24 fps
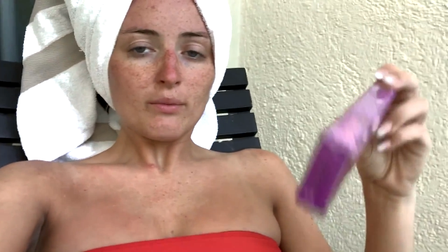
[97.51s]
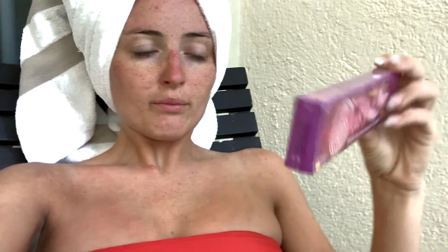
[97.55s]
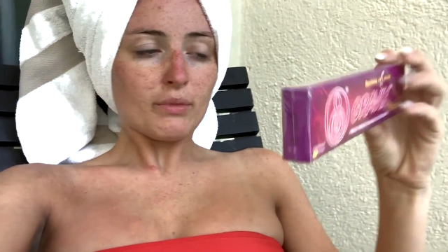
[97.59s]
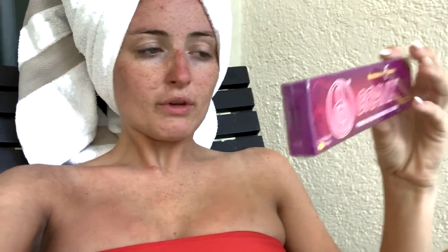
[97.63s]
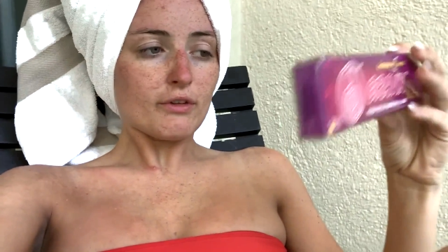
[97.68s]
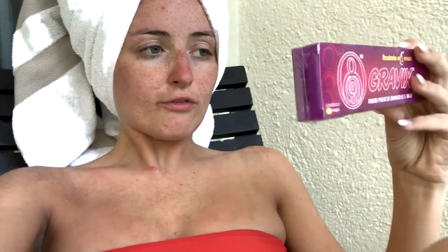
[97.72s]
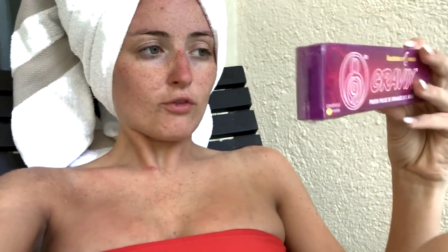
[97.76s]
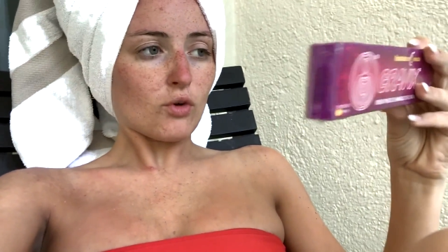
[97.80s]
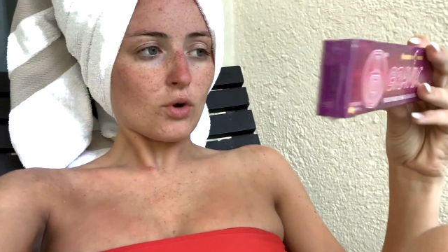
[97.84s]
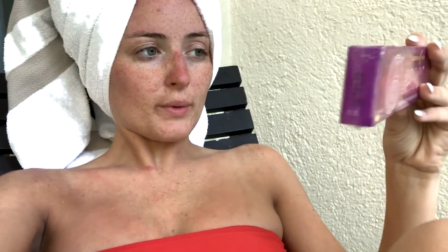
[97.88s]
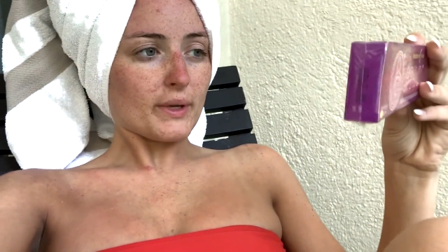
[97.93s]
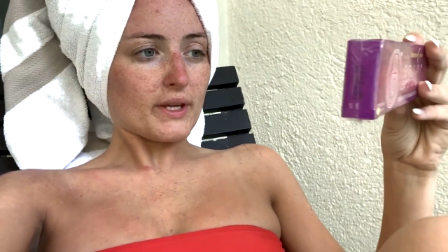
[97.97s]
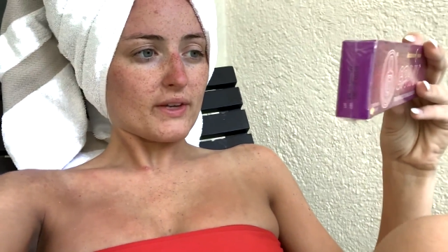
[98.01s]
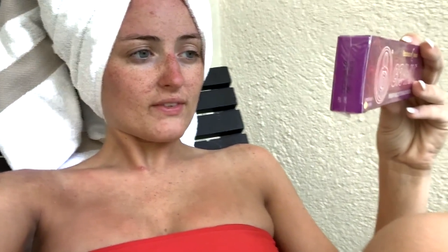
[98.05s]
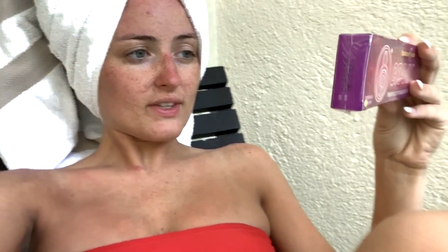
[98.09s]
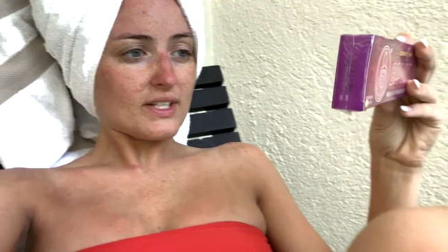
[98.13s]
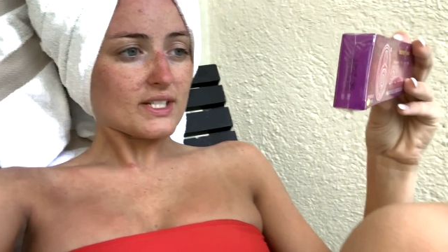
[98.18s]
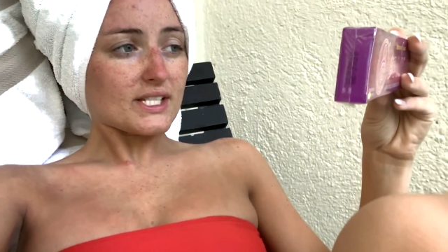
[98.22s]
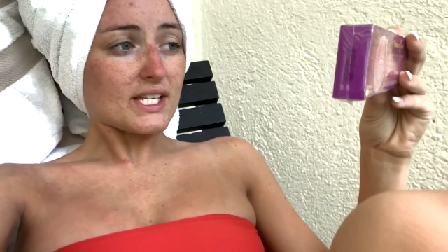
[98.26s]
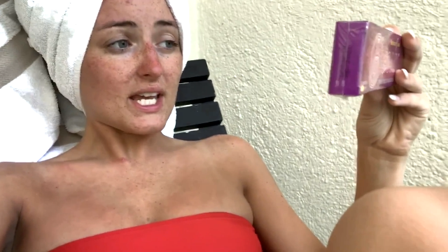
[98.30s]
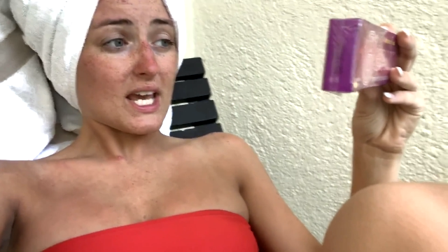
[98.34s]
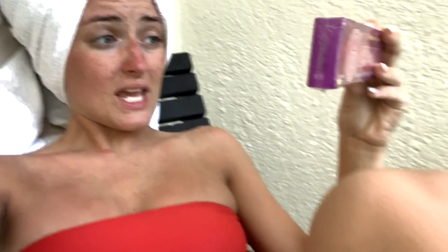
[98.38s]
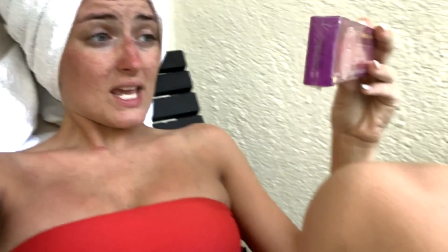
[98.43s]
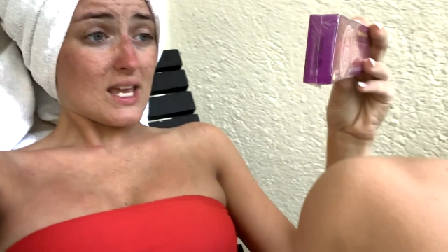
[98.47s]
before we
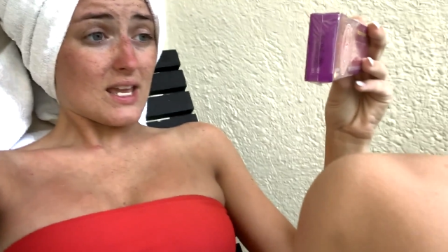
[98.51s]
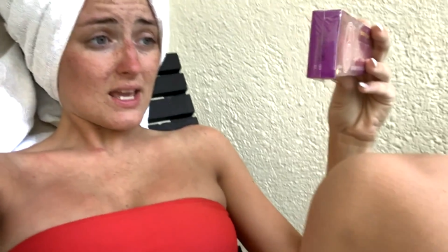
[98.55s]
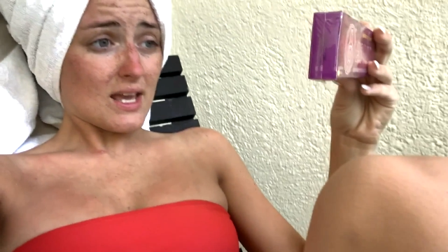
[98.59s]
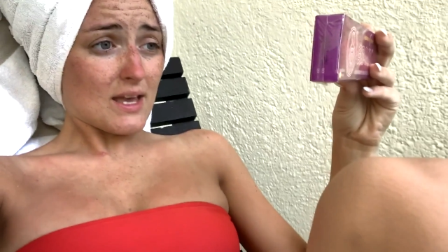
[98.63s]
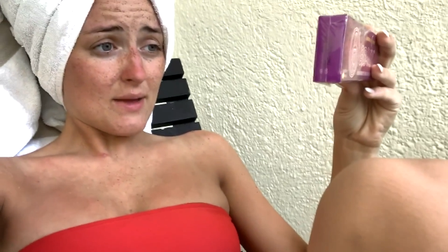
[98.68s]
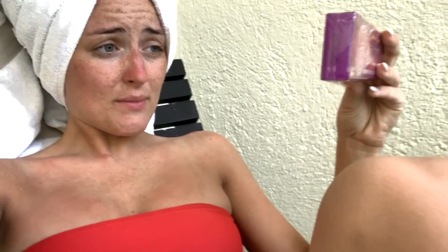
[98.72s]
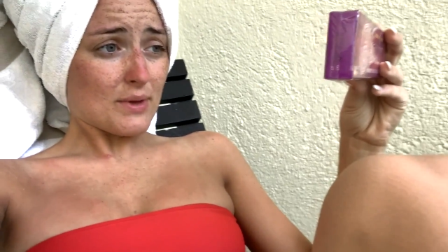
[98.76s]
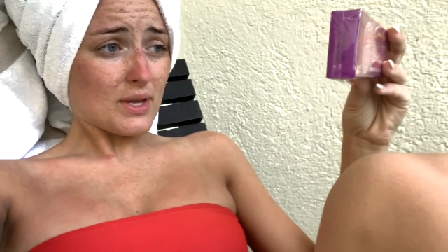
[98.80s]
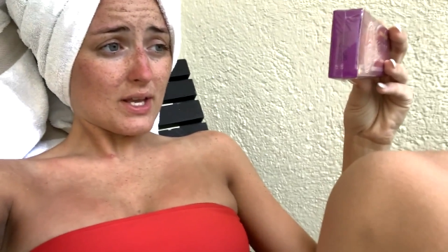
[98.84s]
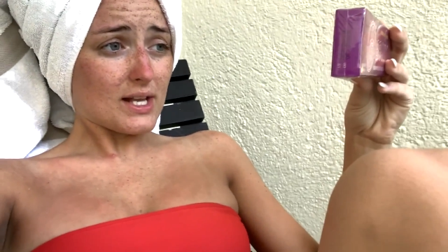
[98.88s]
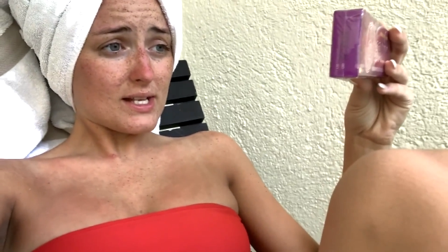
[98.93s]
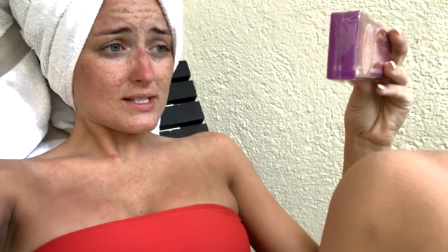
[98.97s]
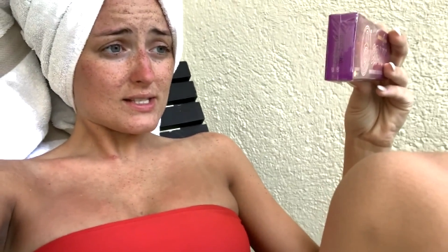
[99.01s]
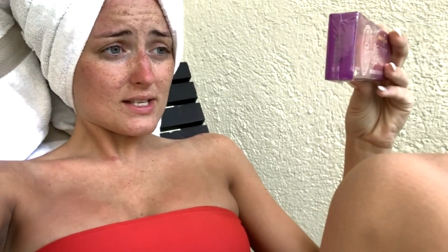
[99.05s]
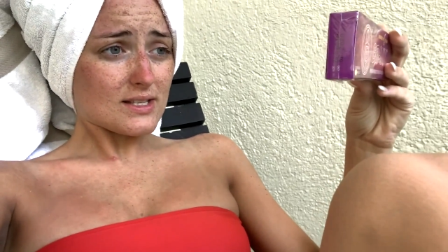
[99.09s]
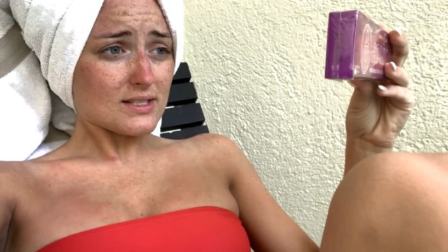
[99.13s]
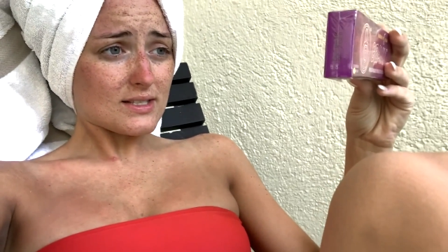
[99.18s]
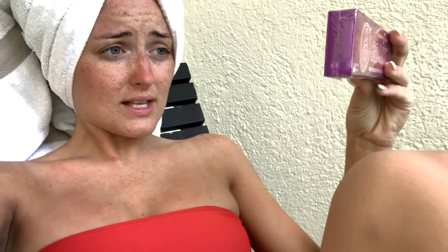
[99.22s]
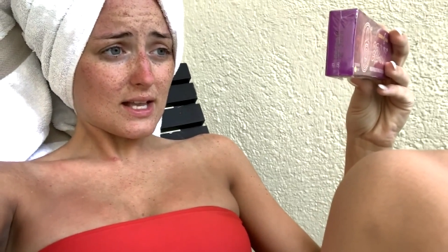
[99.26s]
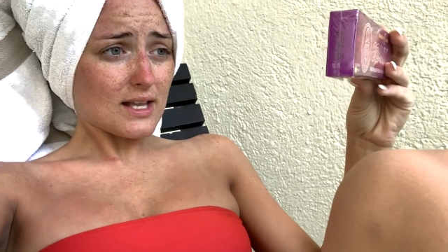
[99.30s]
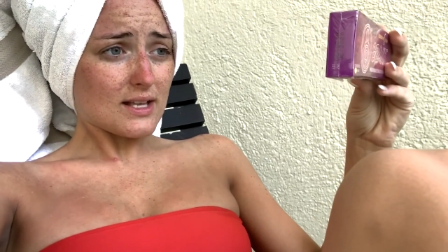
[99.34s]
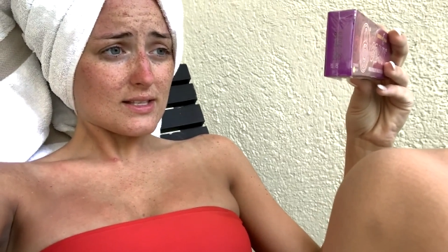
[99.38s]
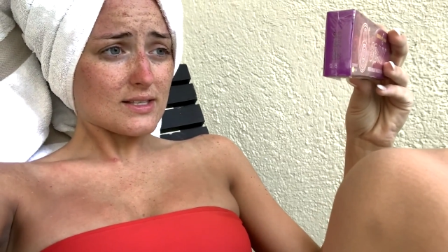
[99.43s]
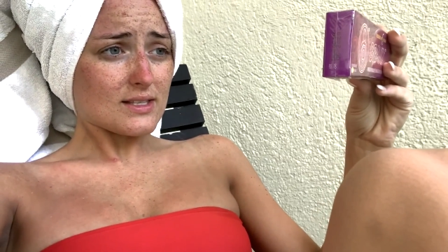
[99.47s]
even take it because it
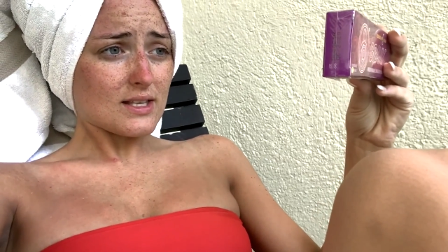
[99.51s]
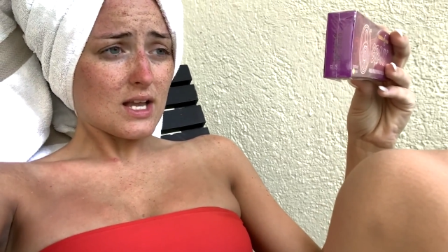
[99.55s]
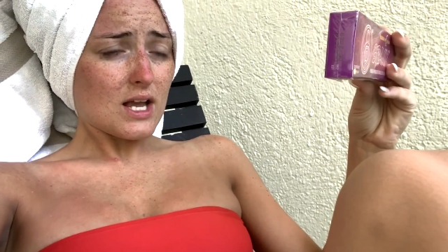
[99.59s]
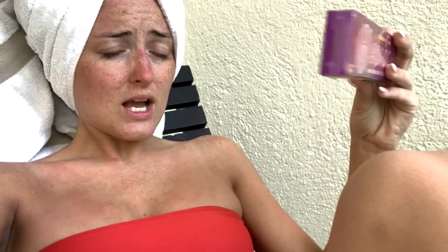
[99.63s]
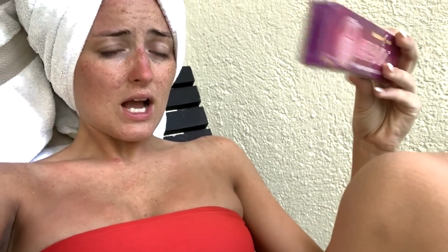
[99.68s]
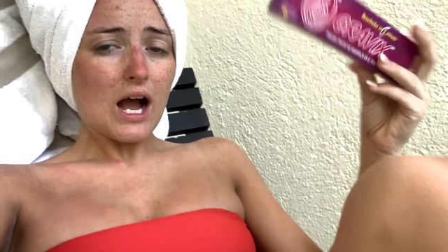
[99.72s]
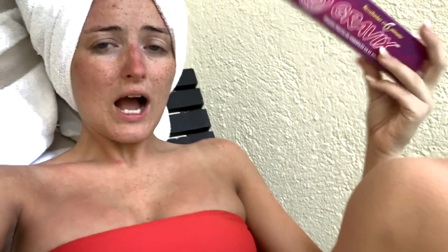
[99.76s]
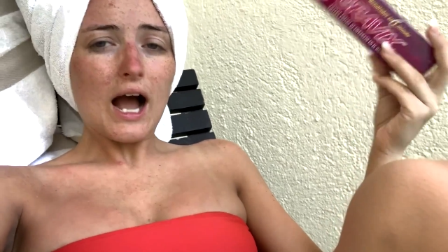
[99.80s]
says,